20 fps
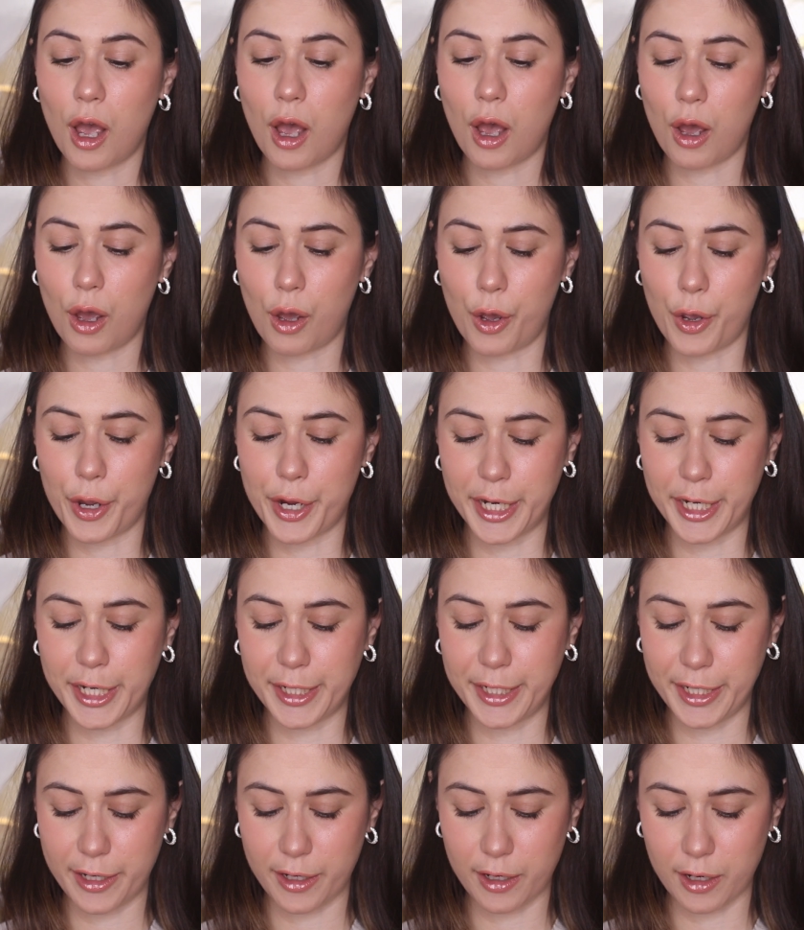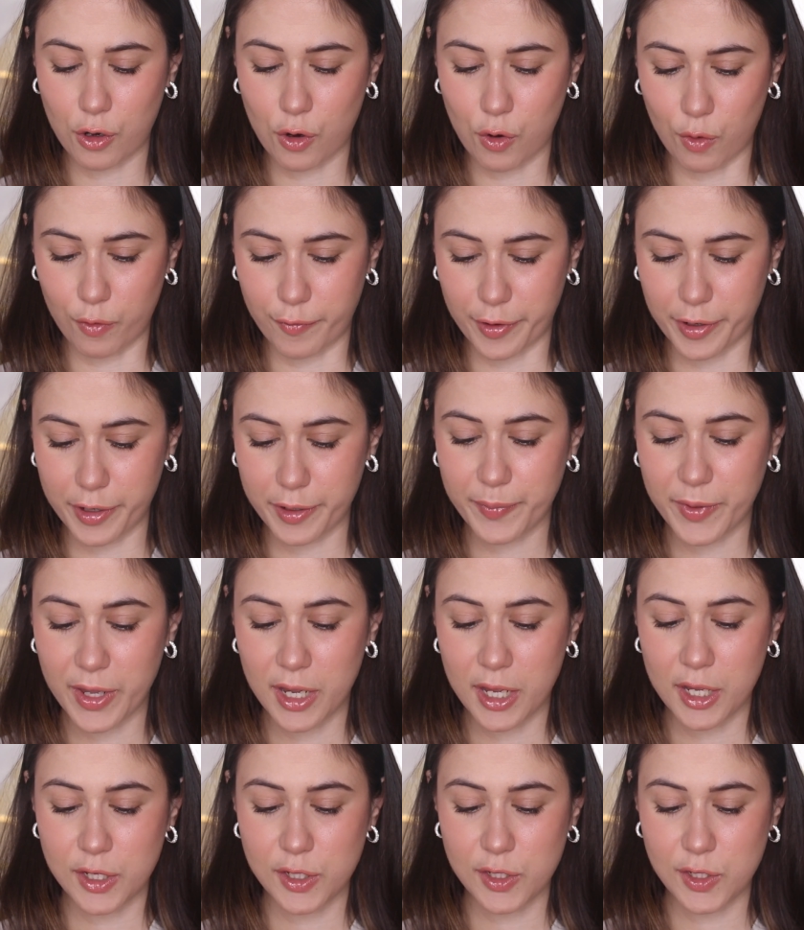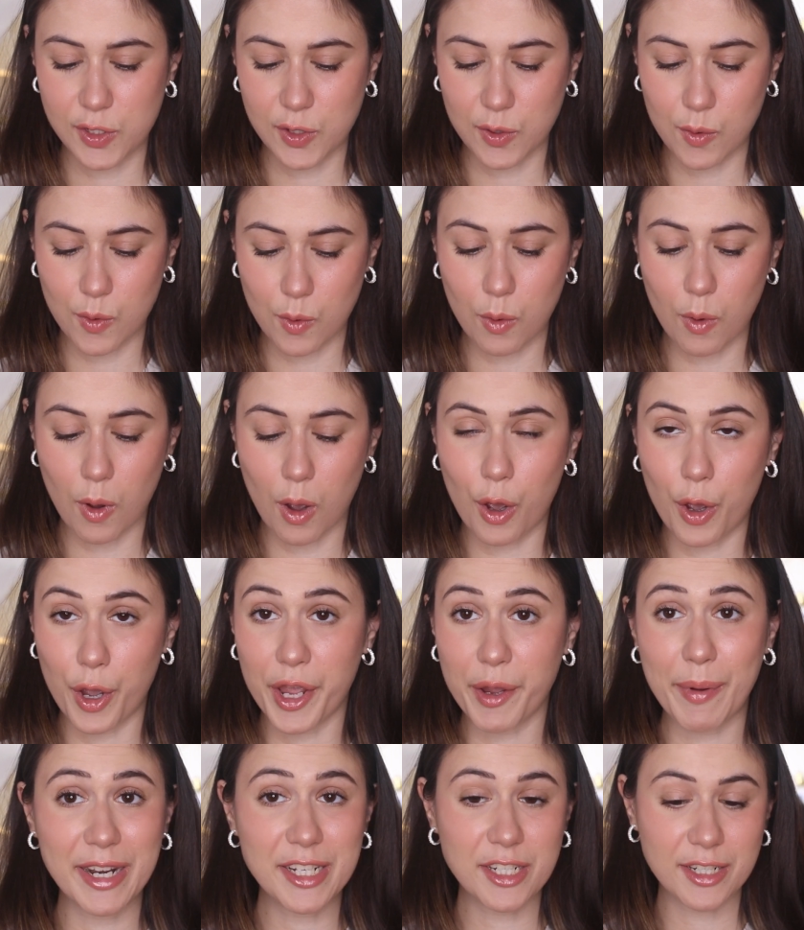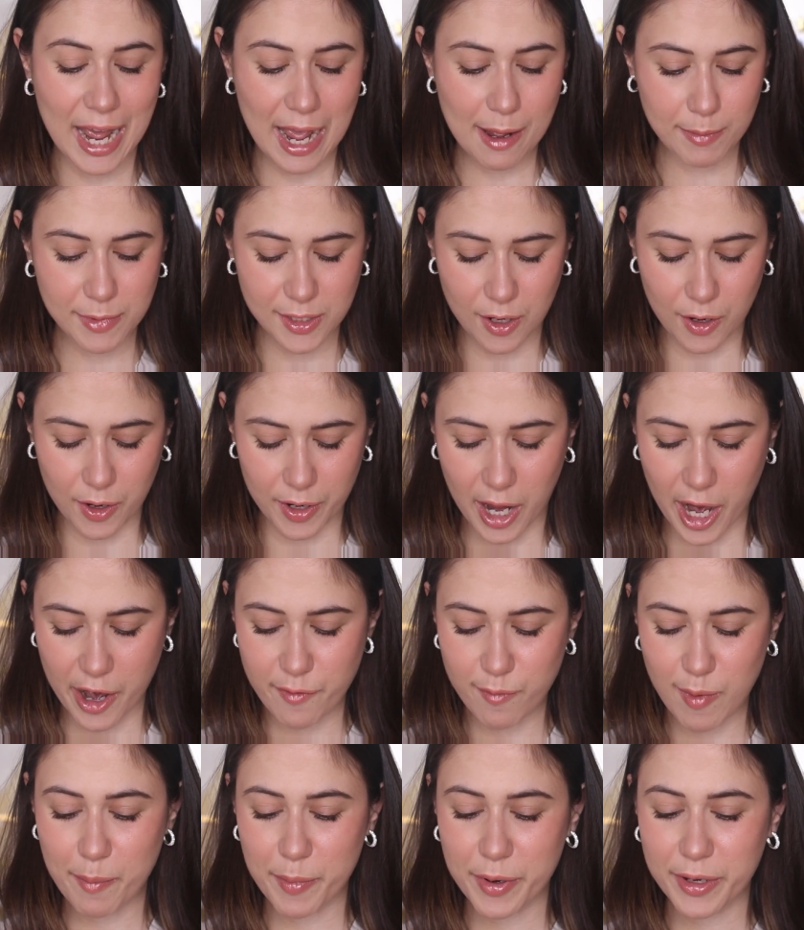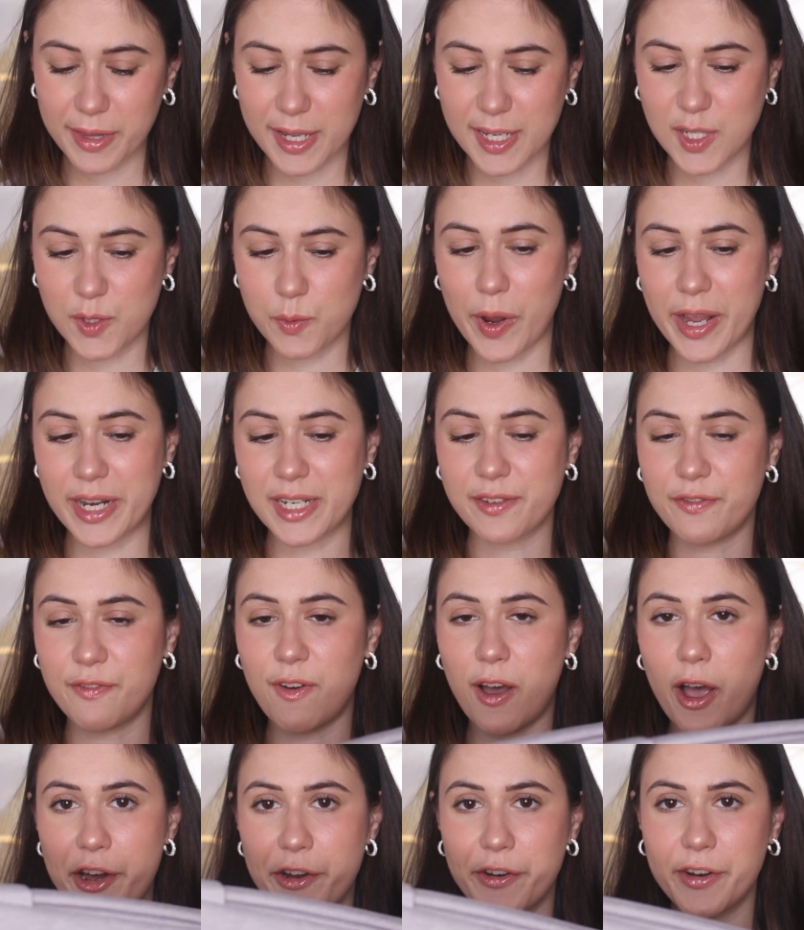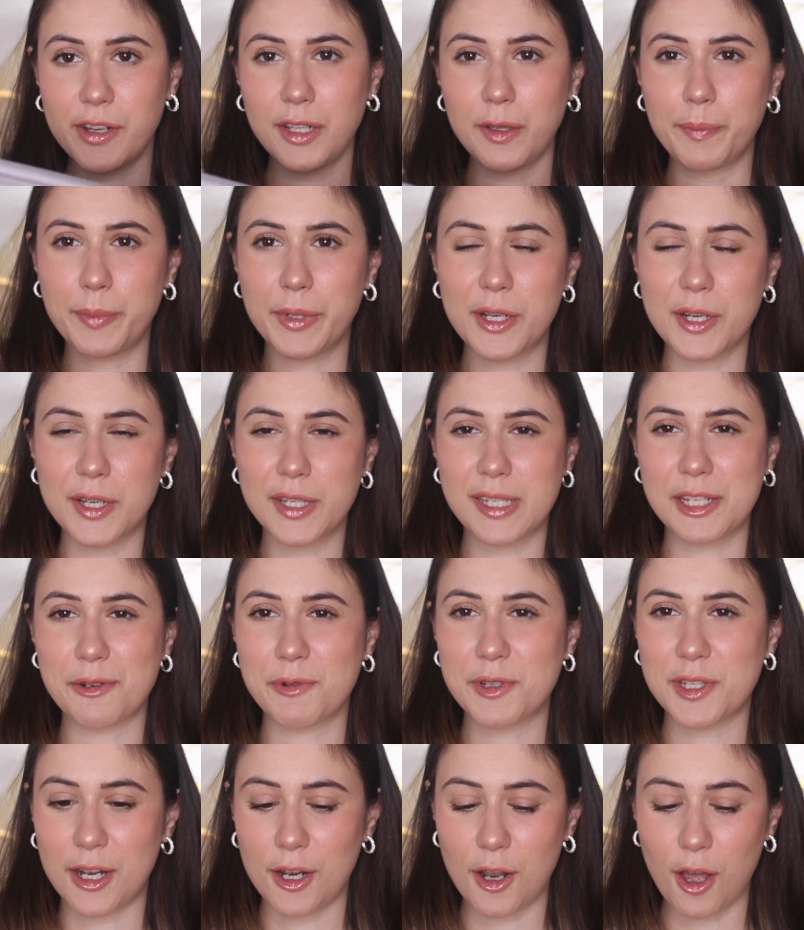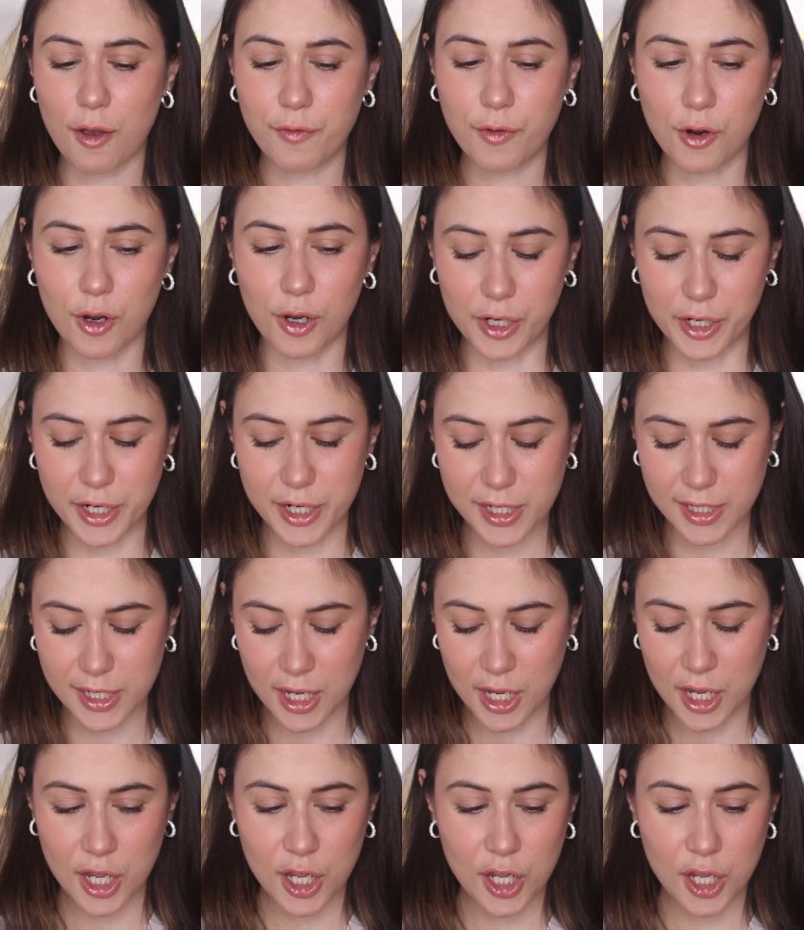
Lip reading: I needed a cover, so I went on Amazon. I remember this went viral because there was a lot of colors.